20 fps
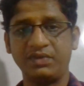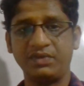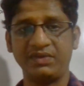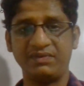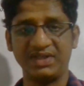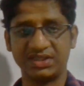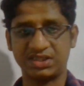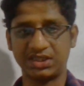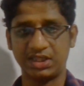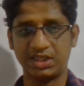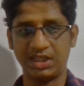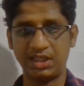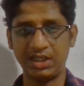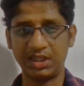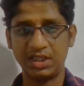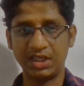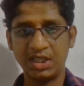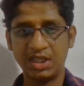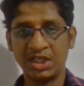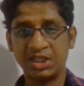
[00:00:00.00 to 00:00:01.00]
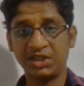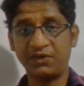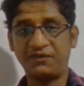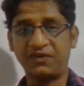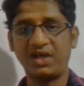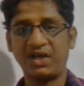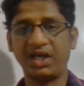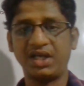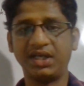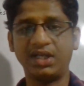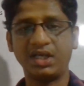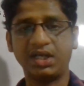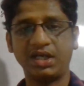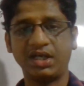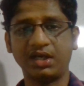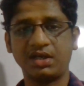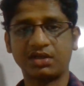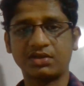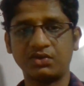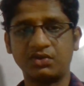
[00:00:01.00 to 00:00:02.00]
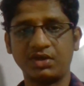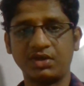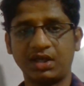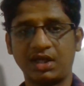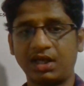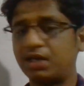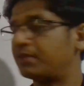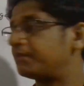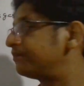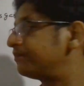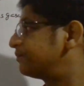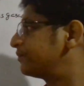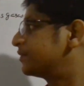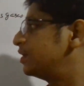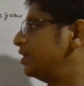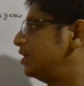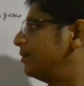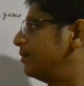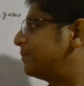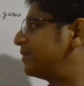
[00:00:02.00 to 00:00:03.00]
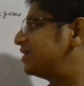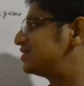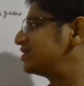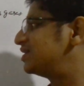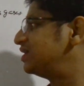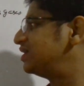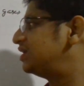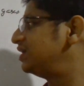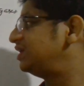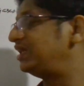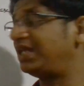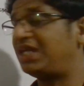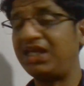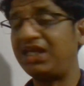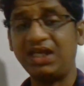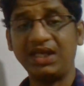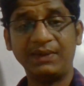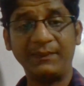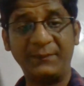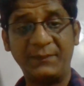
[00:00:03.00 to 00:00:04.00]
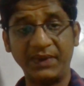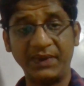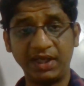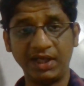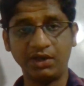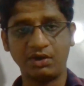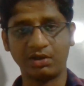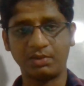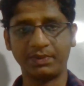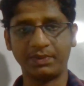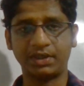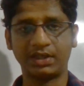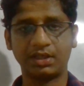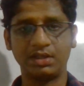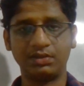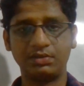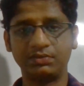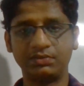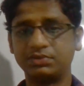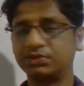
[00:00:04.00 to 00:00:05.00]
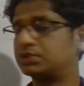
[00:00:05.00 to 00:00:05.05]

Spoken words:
we will see the final electron are present in the P orbital.